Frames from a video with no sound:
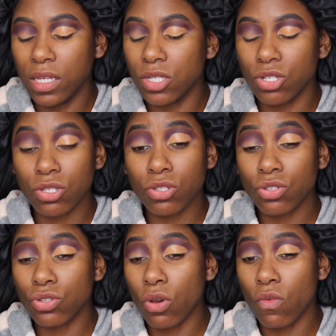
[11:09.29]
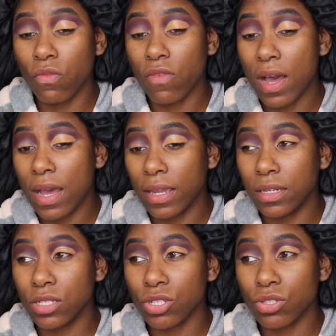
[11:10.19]
It's just so
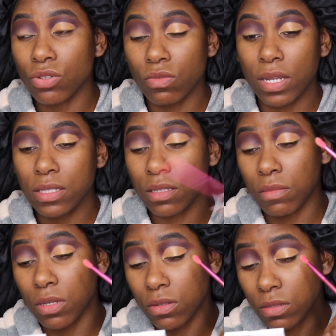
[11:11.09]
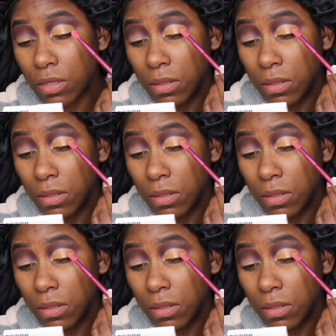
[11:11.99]
fine. It's just so nicely milled.